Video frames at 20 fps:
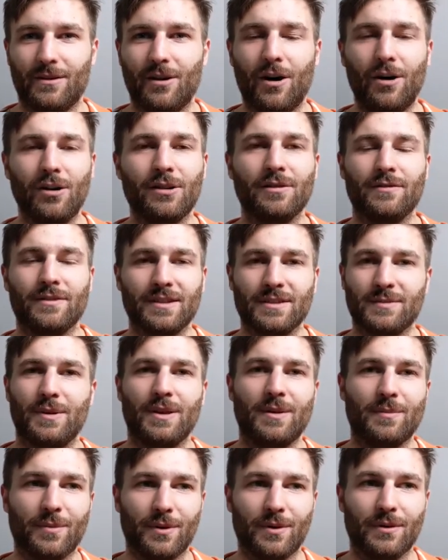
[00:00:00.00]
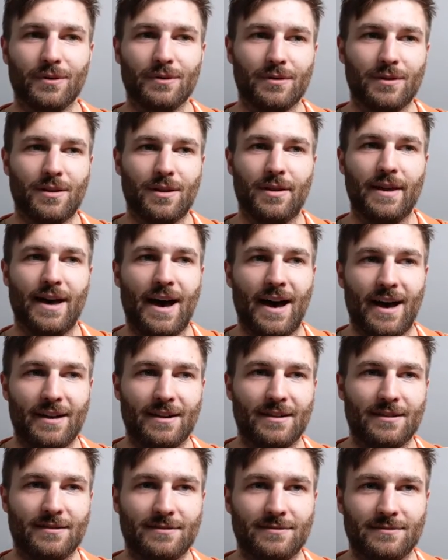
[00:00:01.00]
all of these people
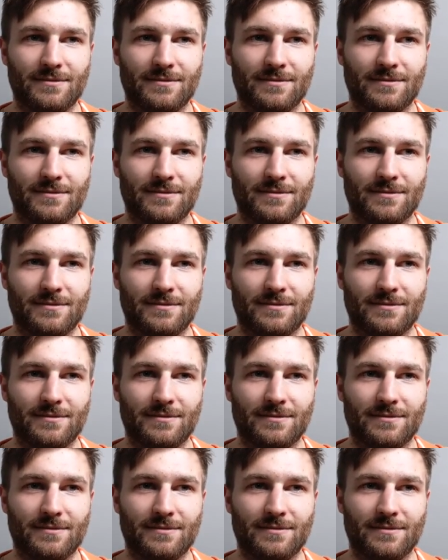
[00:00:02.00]
that